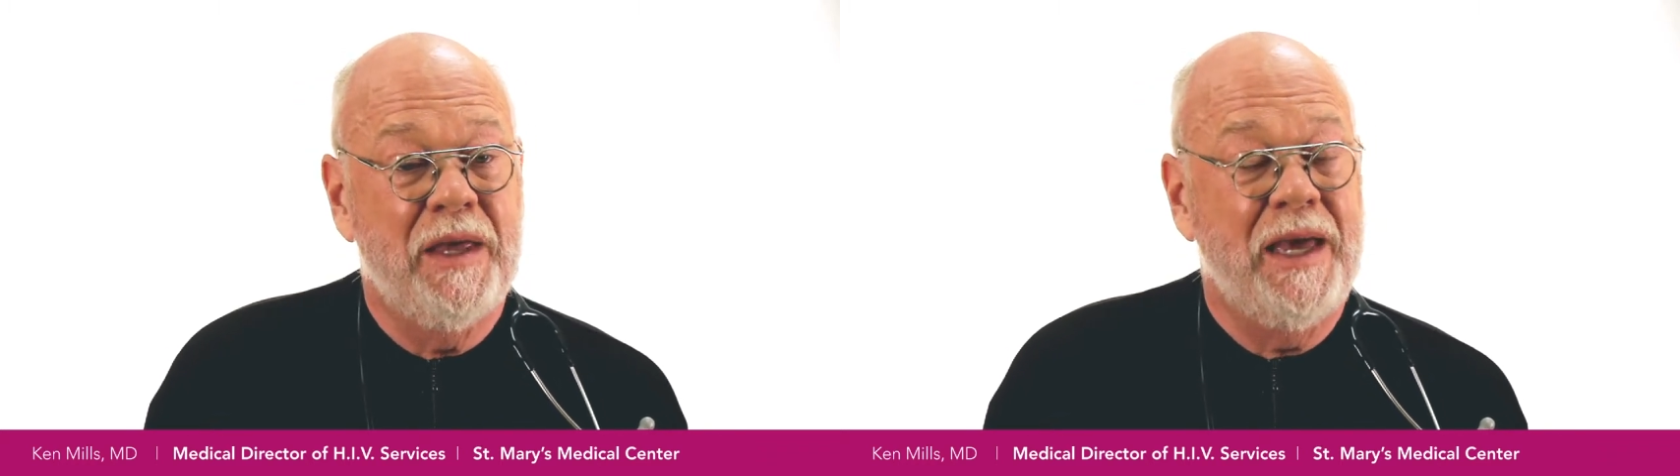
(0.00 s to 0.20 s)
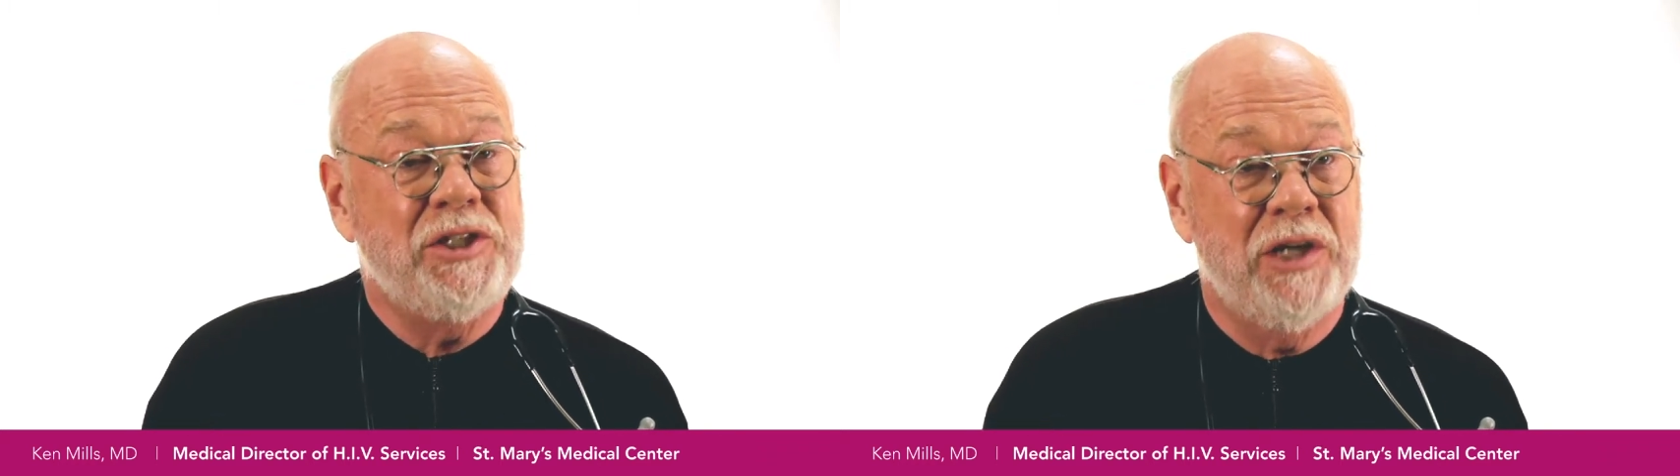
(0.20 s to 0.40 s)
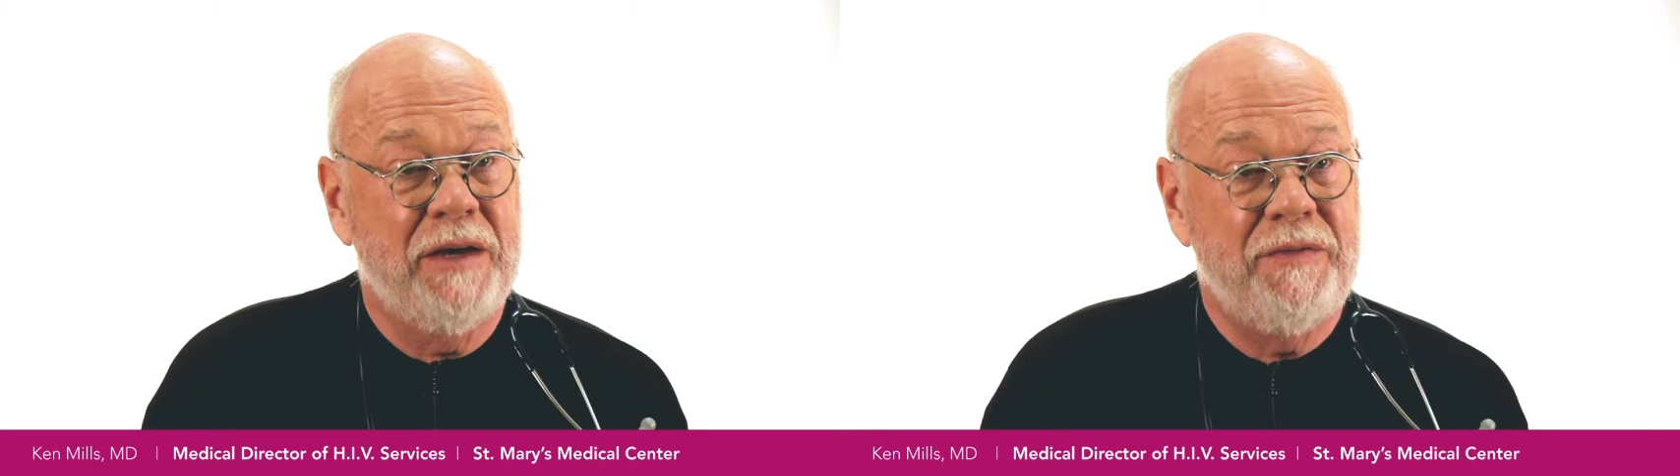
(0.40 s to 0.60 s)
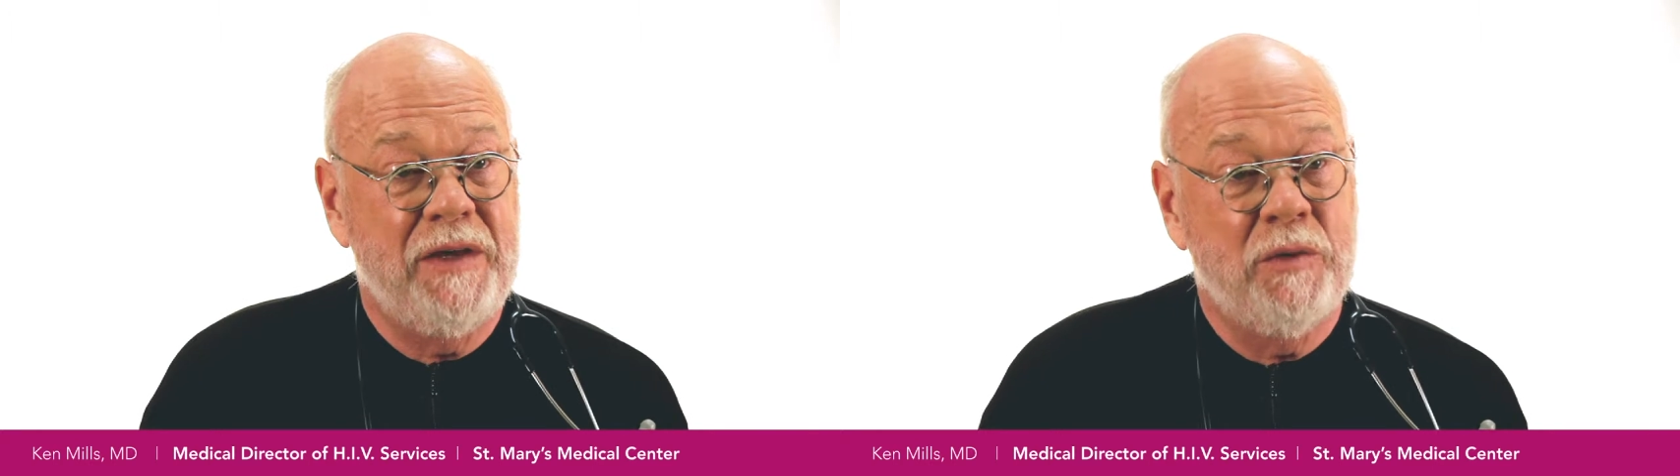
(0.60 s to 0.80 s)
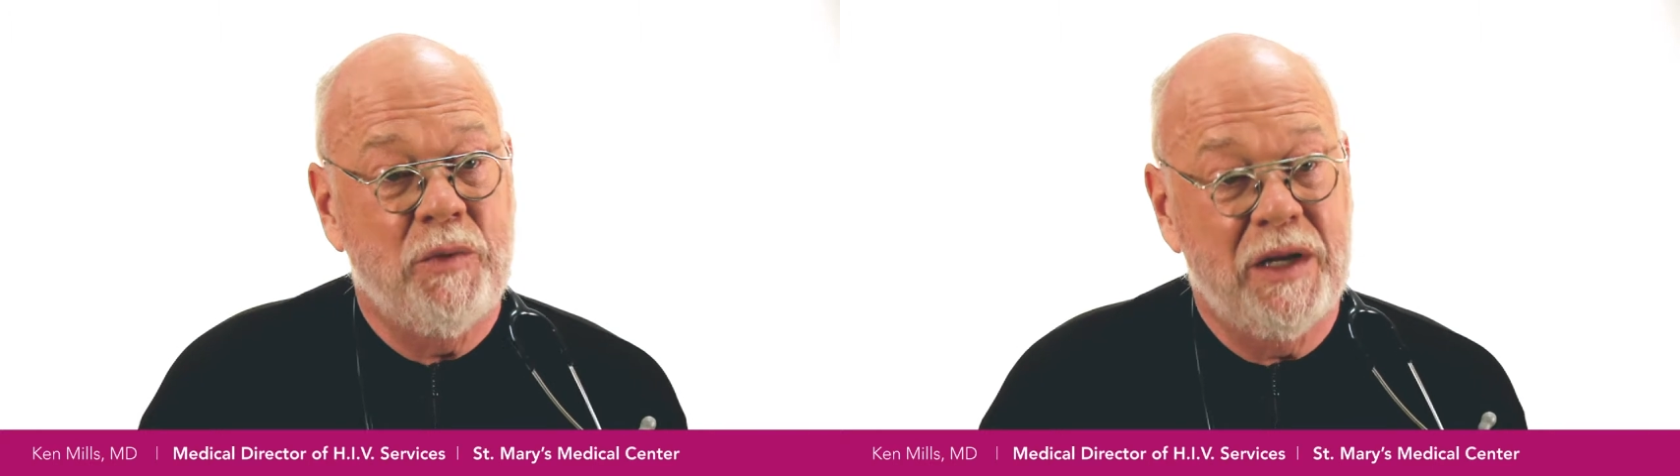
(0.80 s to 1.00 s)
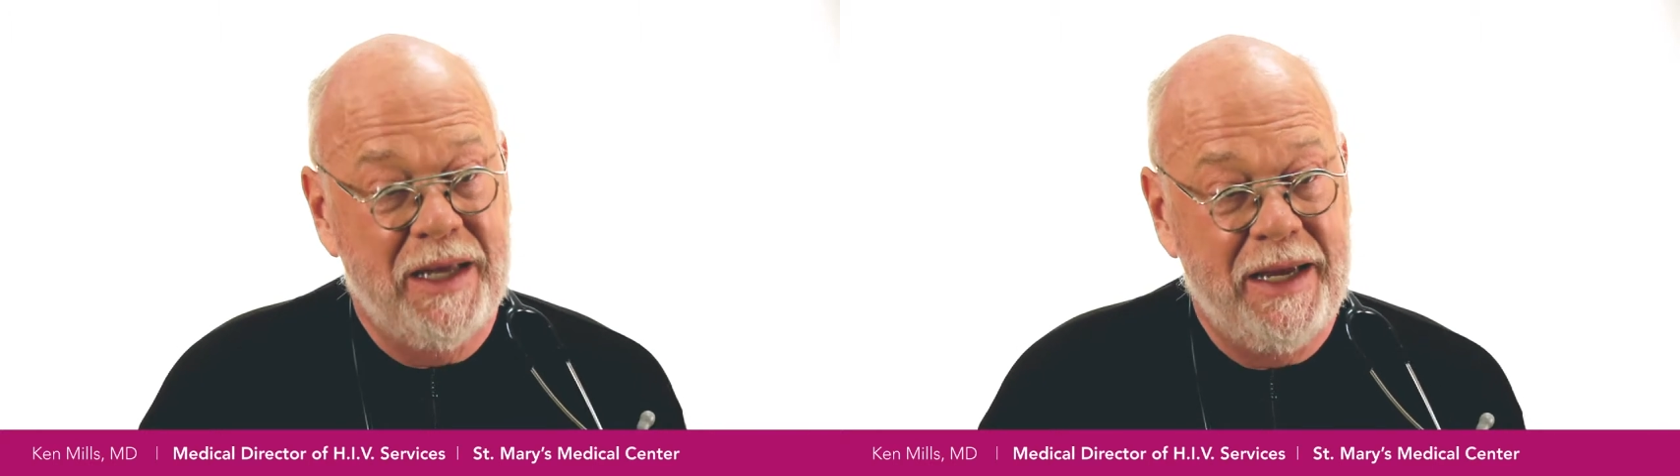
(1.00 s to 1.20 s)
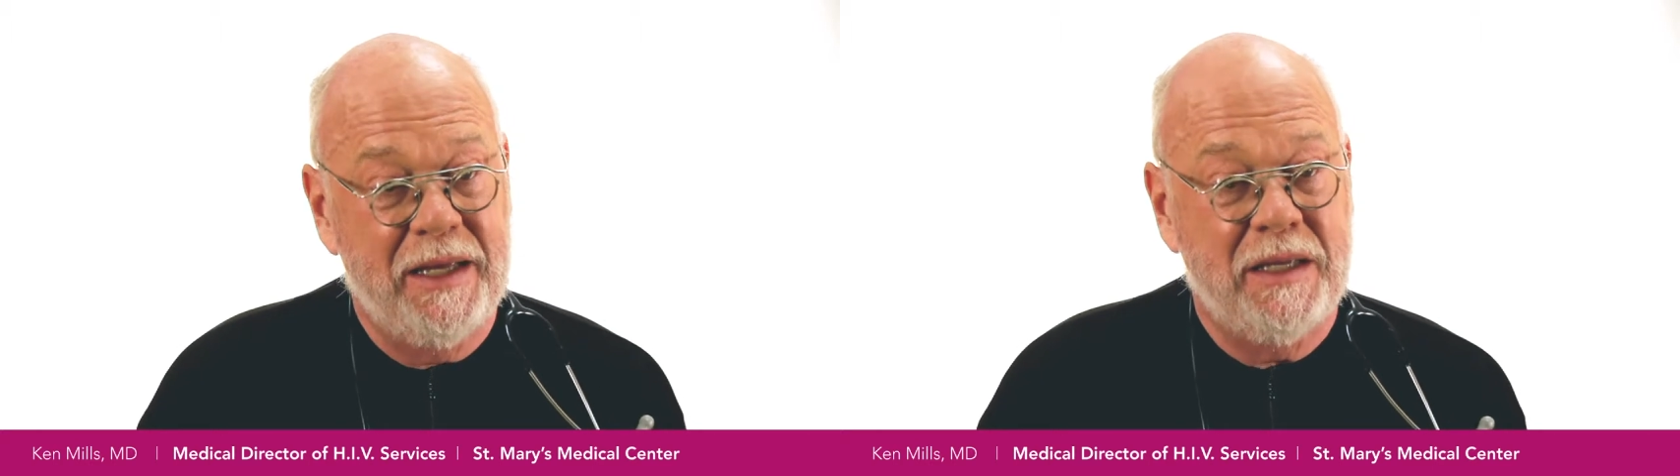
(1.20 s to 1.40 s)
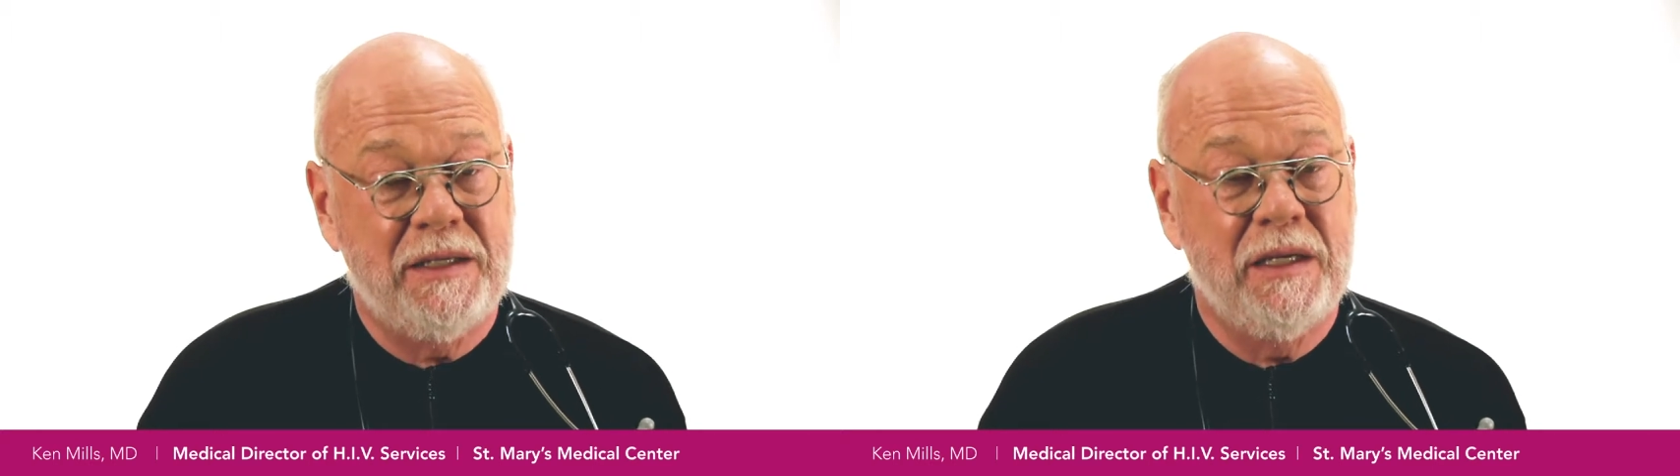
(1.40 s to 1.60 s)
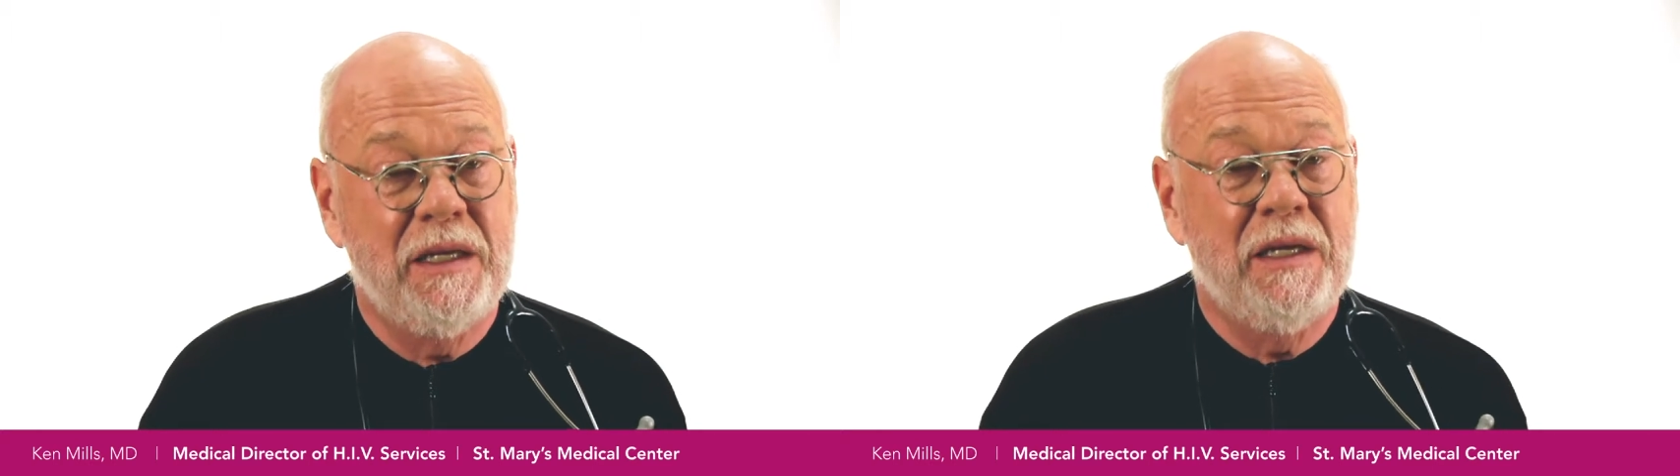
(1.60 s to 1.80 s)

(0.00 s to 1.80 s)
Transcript: HIV-related